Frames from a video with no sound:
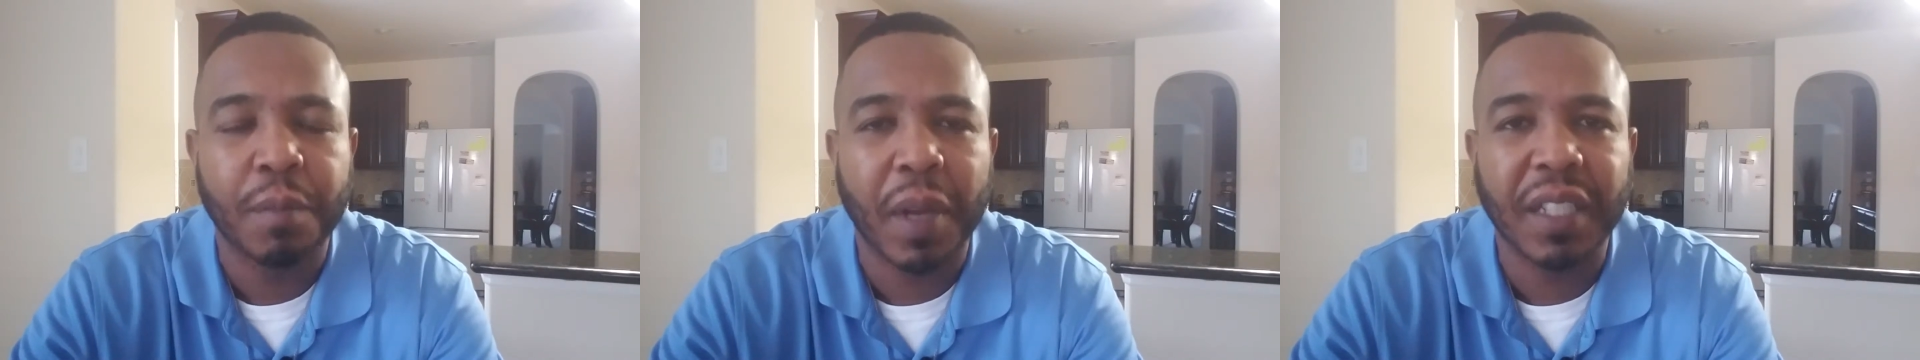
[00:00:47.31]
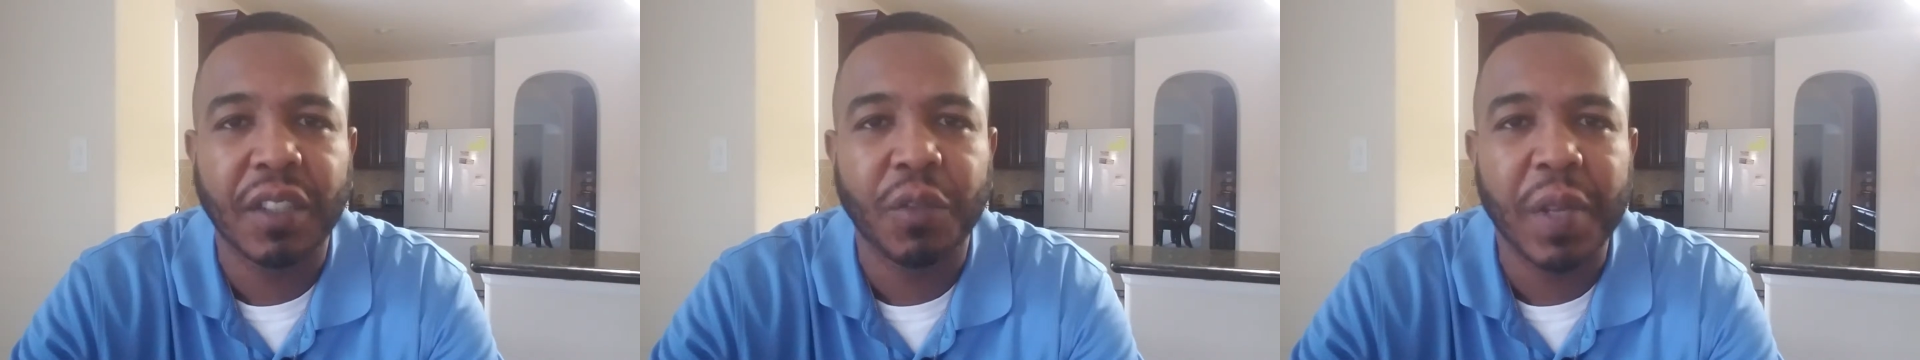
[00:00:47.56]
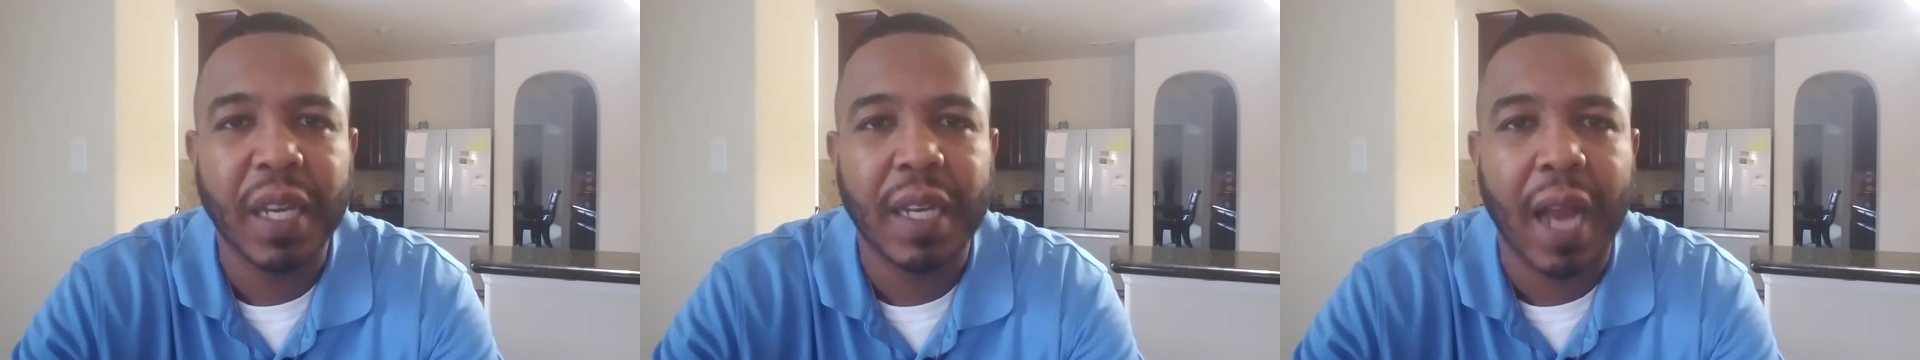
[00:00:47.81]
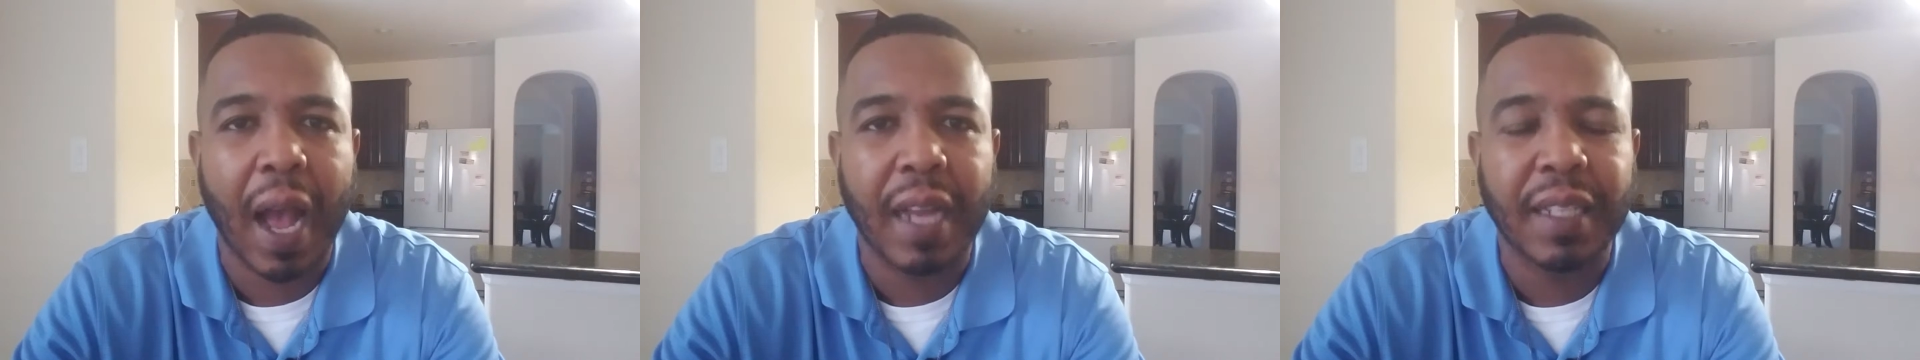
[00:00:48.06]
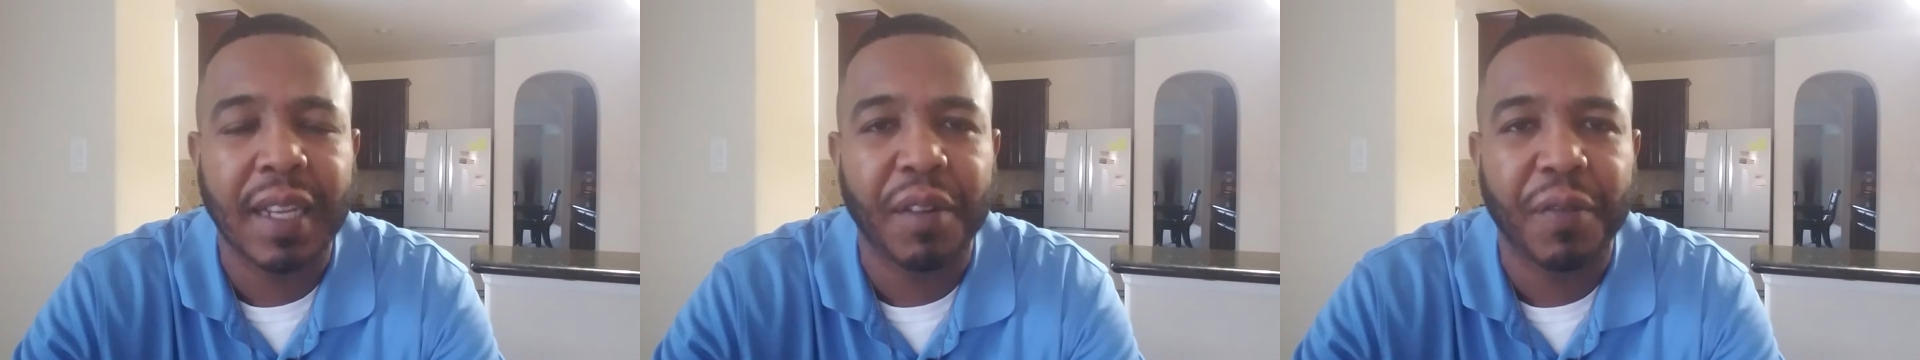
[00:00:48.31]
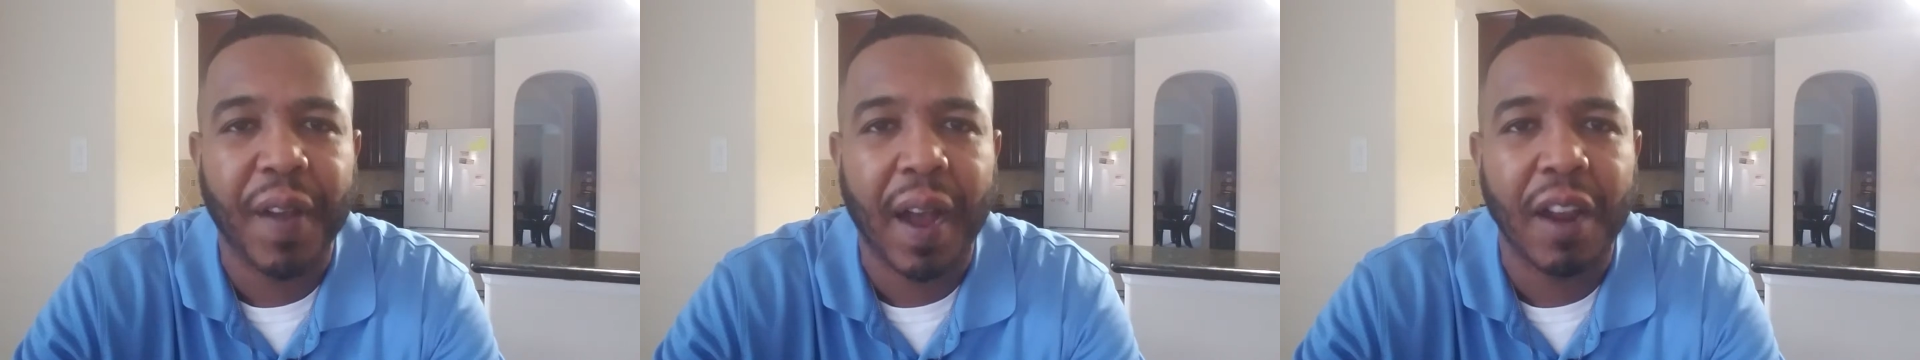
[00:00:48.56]
much as we need to
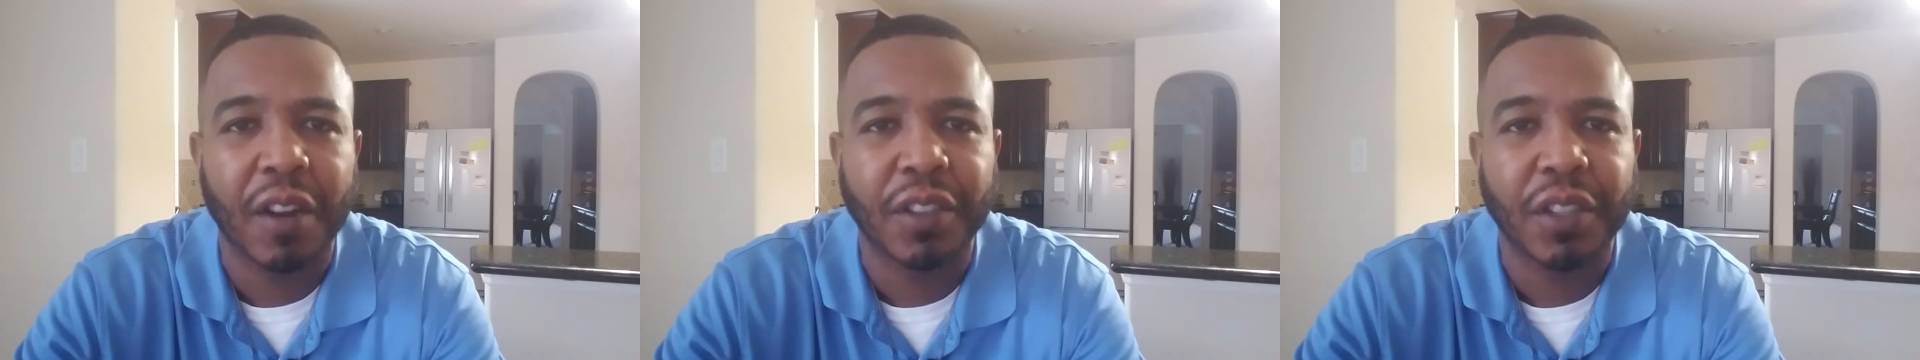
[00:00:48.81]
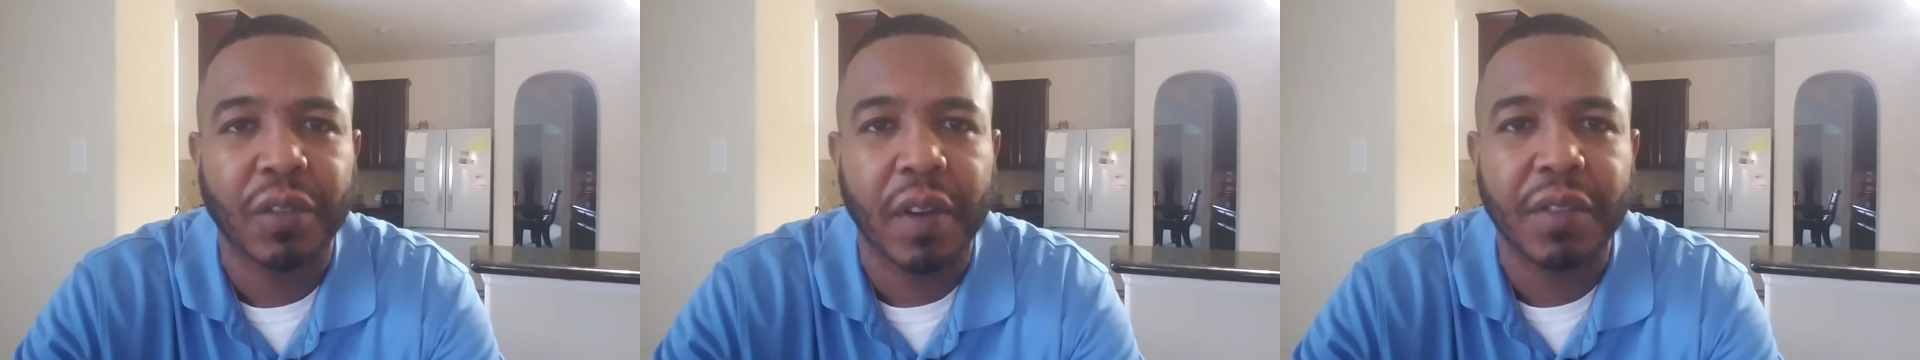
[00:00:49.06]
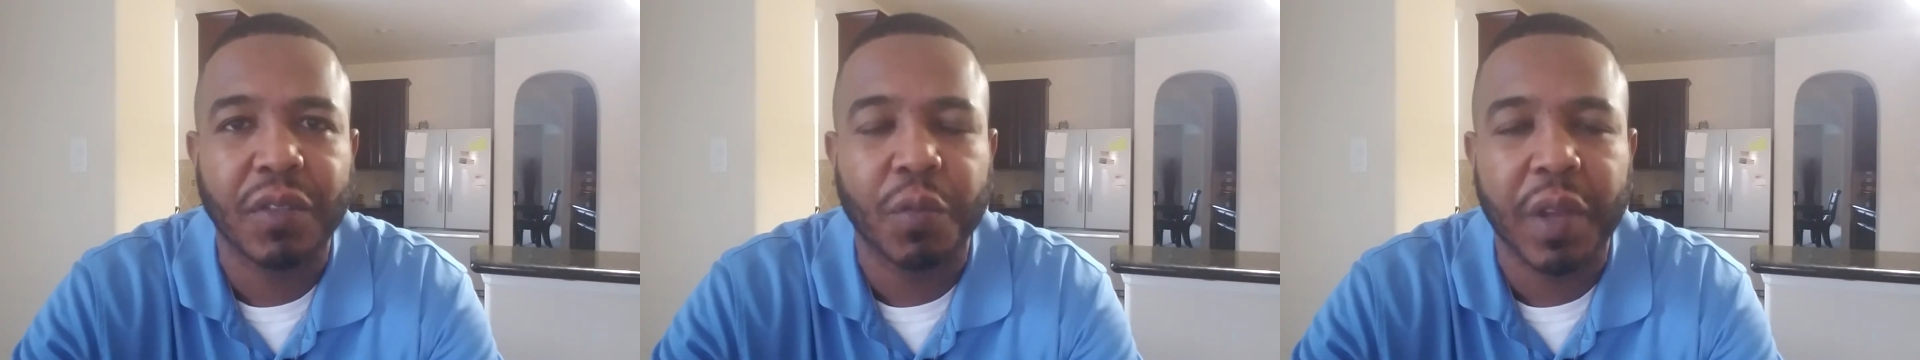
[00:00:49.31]
identify our strengths,